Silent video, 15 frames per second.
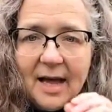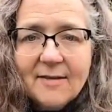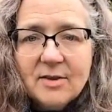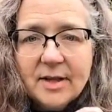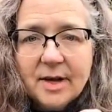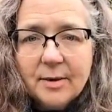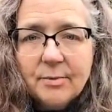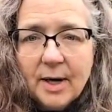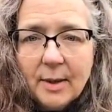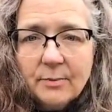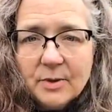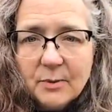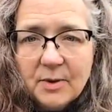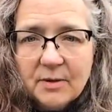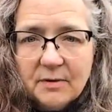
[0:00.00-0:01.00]
I have a lot of
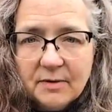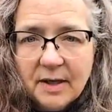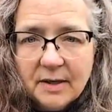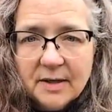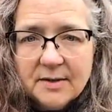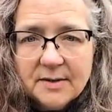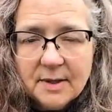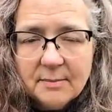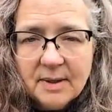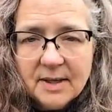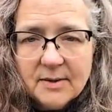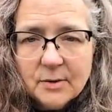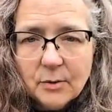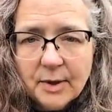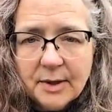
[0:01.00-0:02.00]
problems with fungus
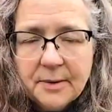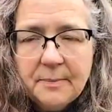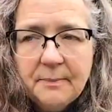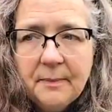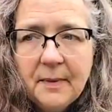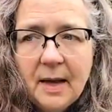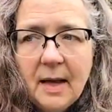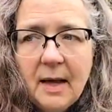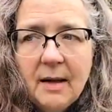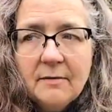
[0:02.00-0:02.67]
in my soil.